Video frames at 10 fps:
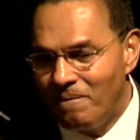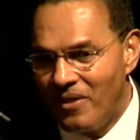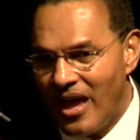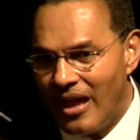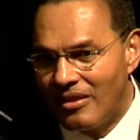
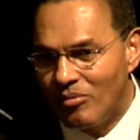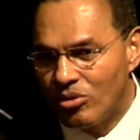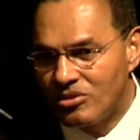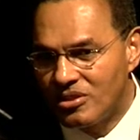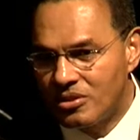that the
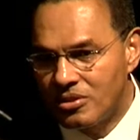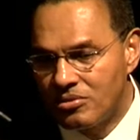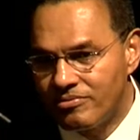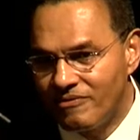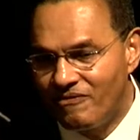
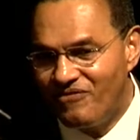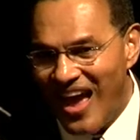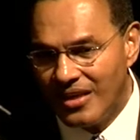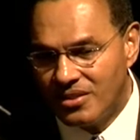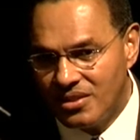most
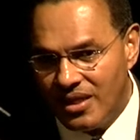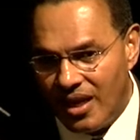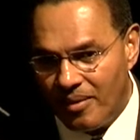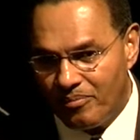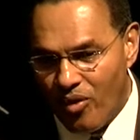
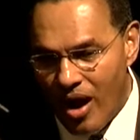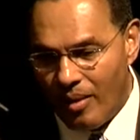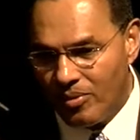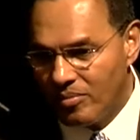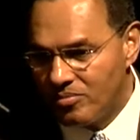fascinating
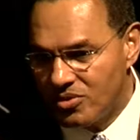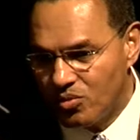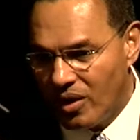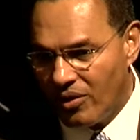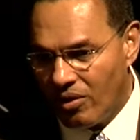problems,
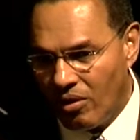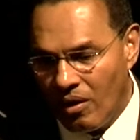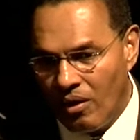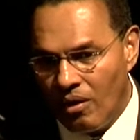whether,